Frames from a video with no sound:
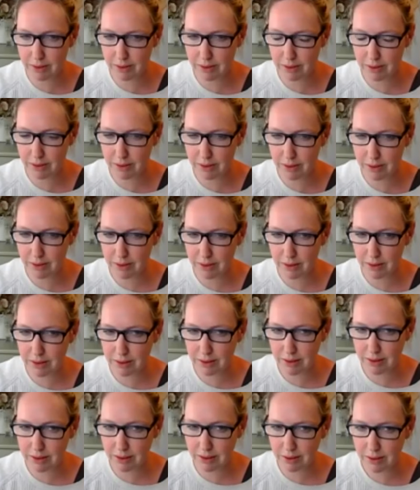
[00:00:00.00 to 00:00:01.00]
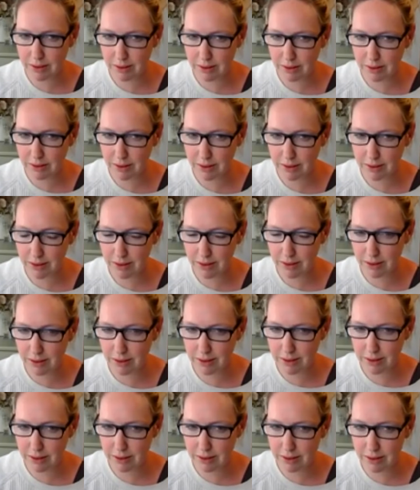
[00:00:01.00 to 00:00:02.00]

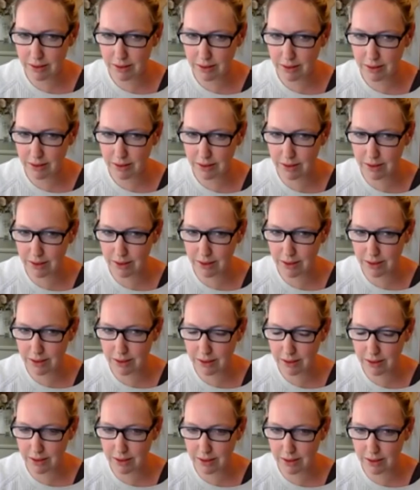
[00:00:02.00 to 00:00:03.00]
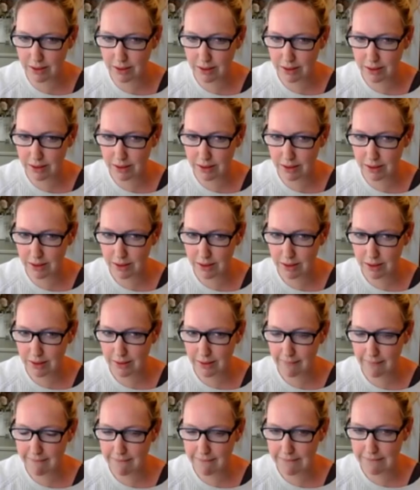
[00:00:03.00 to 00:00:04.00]

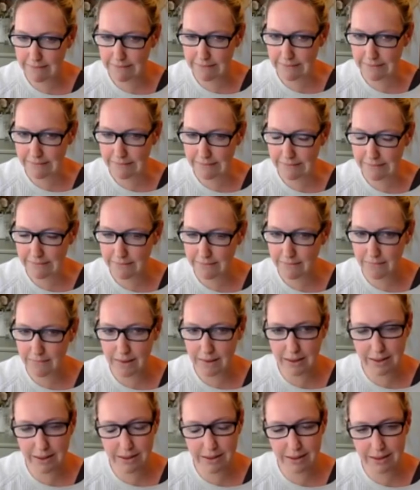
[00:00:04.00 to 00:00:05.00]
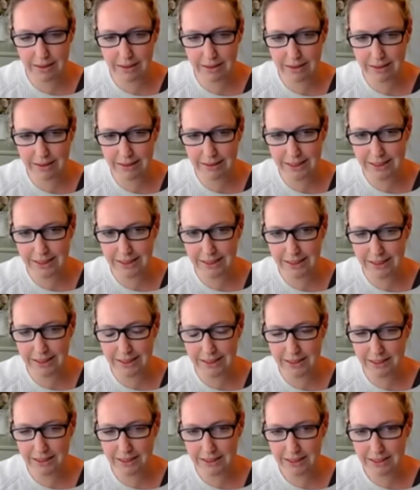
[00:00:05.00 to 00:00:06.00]

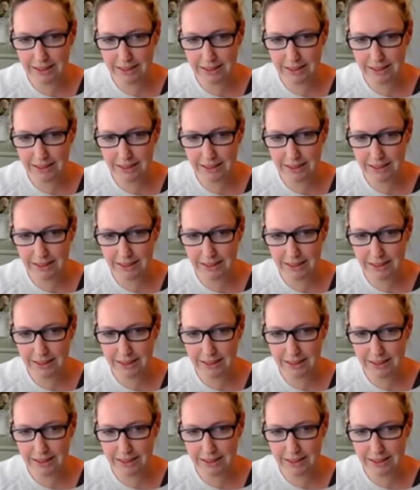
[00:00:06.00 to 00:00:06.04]
The person shown says nothing.